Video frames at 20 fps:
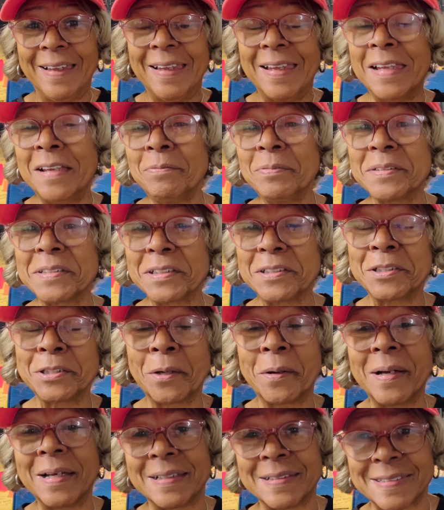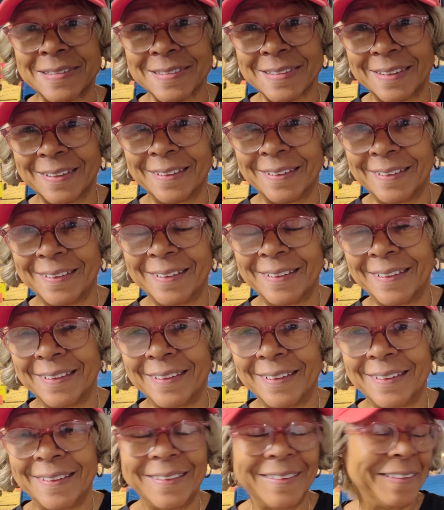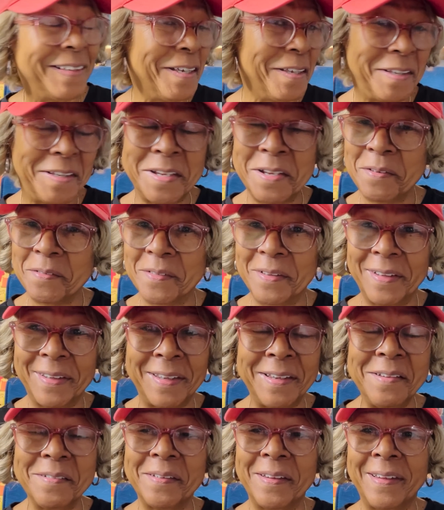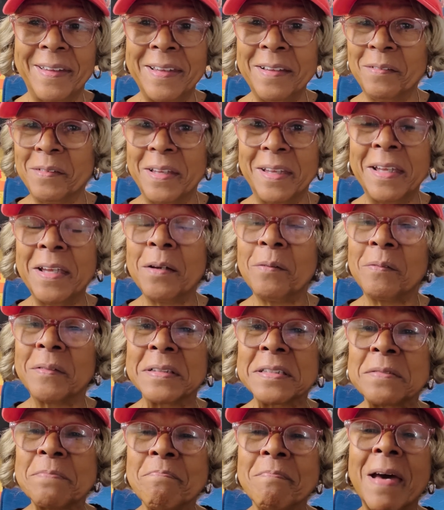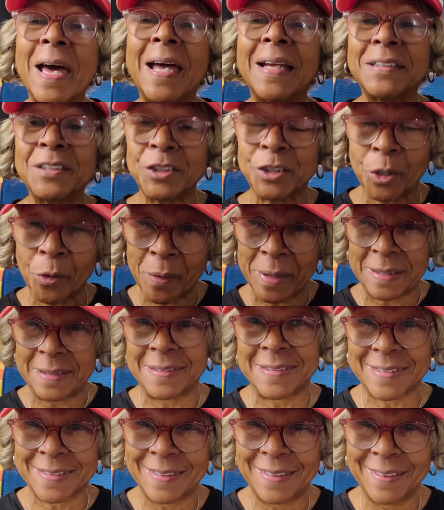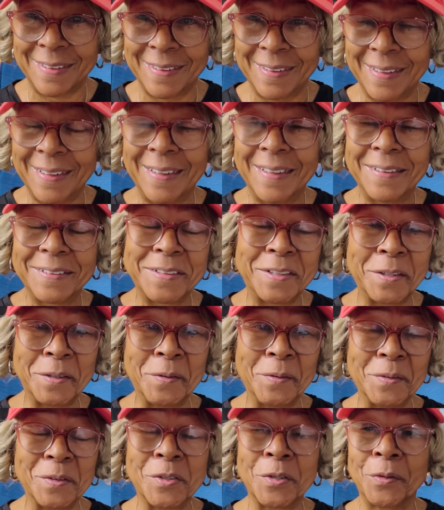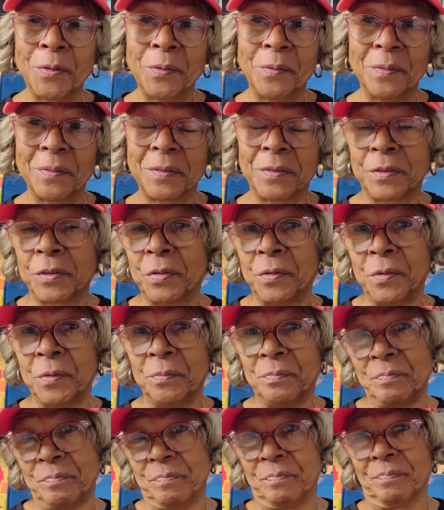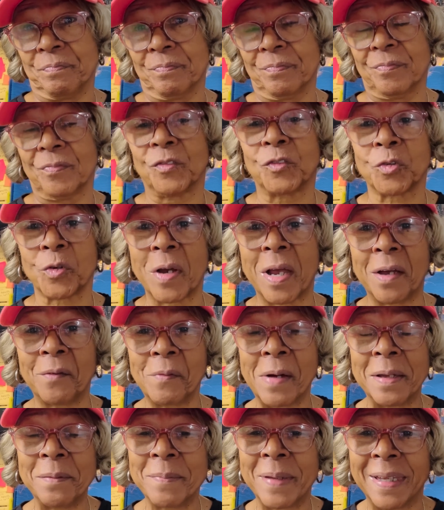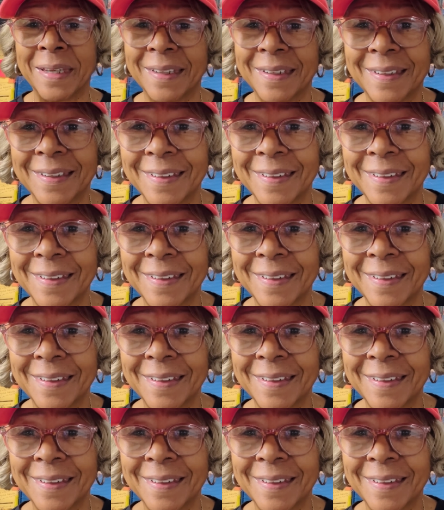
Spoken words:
It was a choice. It was my choice to try a white man.